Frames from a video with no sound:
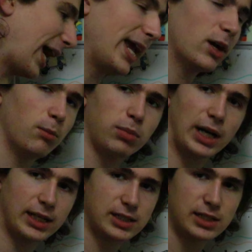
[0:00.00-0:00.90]
K
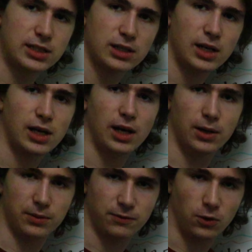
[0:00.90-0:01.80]
complexes
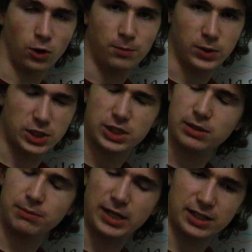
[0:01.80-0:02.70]
form,
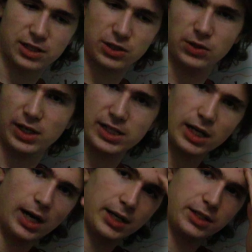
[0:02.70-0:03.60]
which makes it so that it's
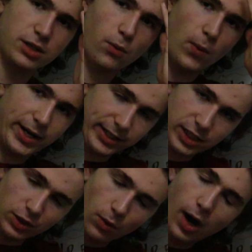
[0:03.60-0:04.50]
harder to
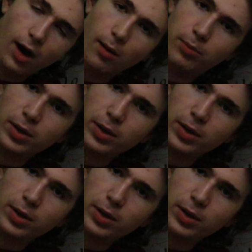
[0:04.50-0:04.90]
wake you up.